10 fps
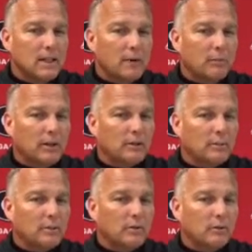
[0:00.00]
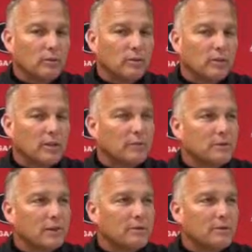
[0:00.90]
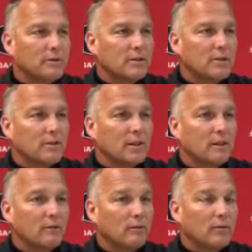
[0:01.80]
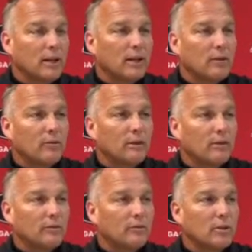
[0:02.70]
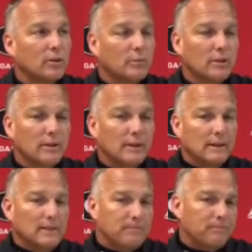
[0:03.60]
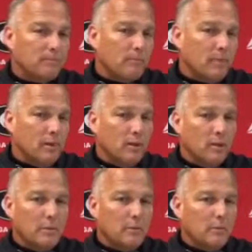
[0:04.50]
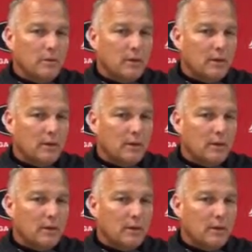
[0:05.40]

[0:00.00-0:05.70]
And our players, I'm sure, will look within themselves too to see what they could do better as well. But, you know, I mean,